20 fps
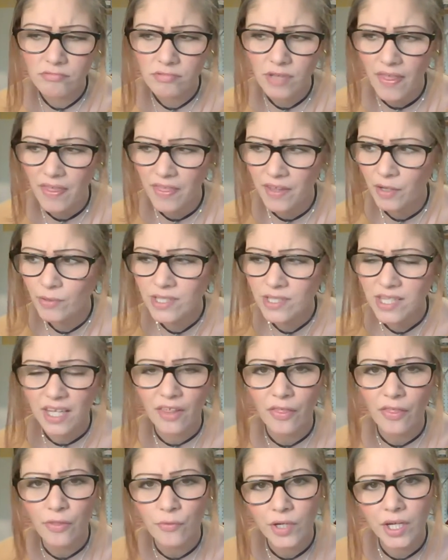I think it was like
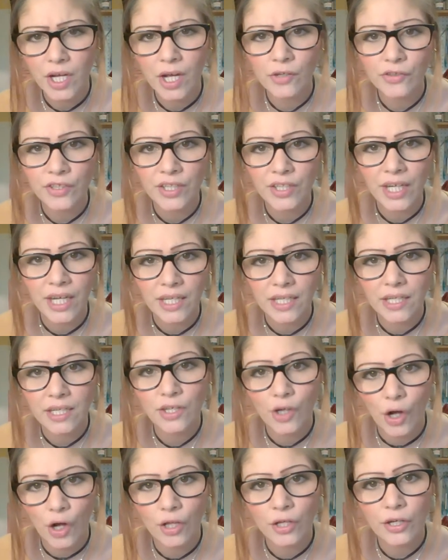
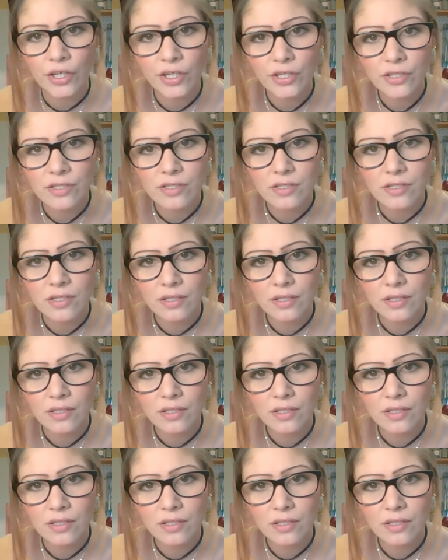$380